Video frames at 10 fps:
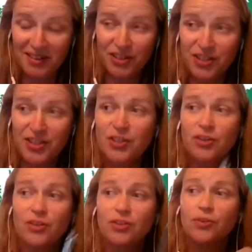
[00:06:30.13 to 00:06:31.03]

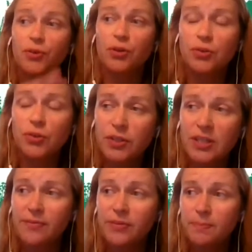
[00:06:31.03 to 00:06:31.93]
so for those of us who
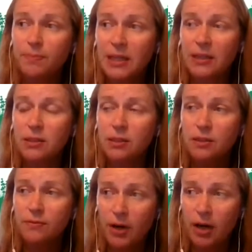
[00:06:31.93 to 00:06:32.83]
haven't been to
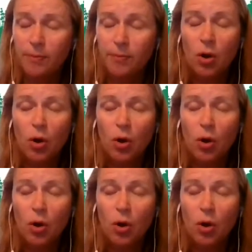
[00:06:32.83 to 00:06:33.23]
the farm,